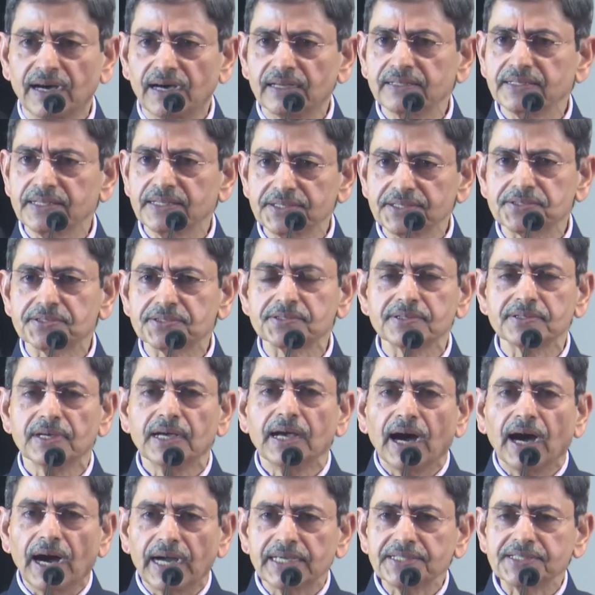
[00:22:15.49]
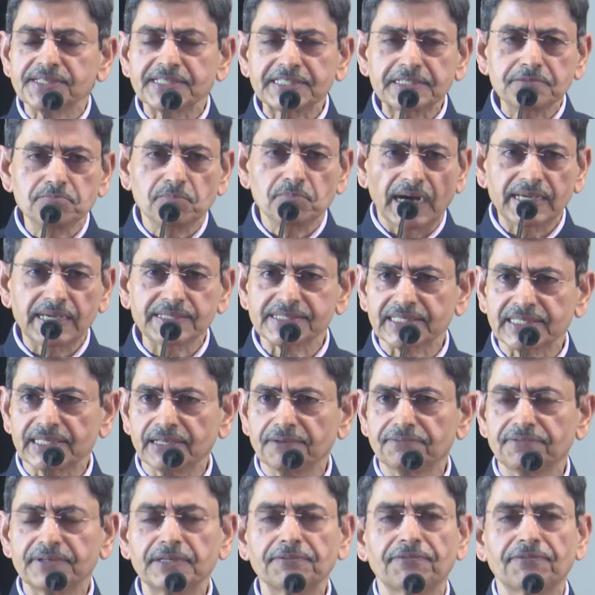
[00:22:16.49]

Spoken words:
I see myself